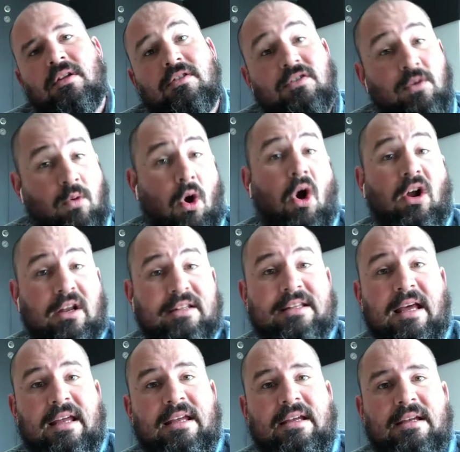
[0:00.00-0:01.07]
to a
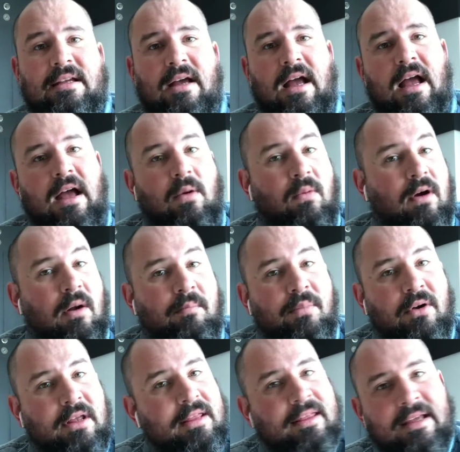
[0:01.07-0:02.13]
holiday, where I'm
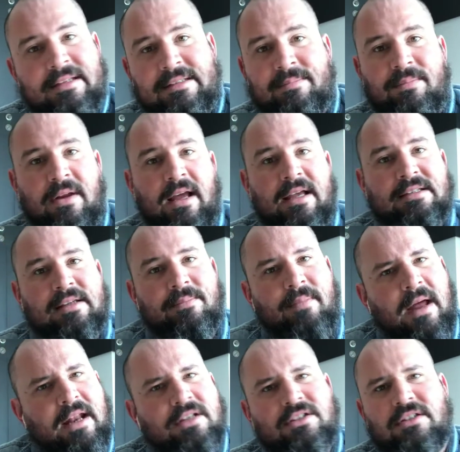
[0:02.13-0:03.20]
putting things in place, I'm
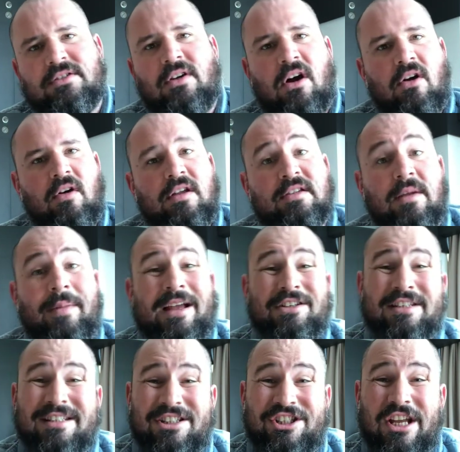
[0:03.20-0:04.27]
managing diaries, I'm
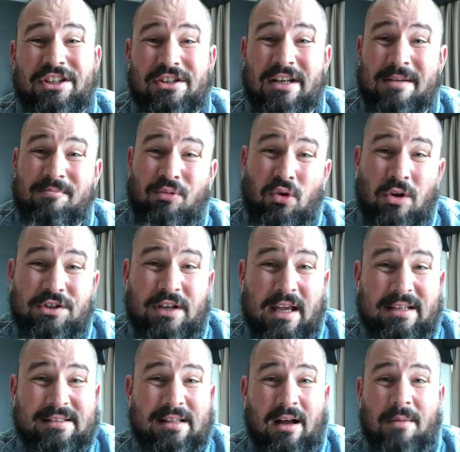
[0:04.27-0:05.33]
actually scheduling
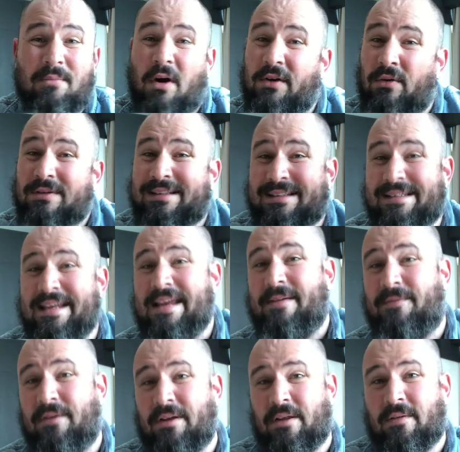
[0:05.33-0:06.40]
projects that I might not see
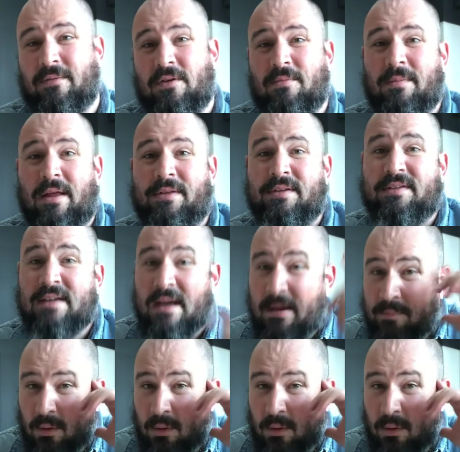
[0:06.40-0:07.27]
for another few months,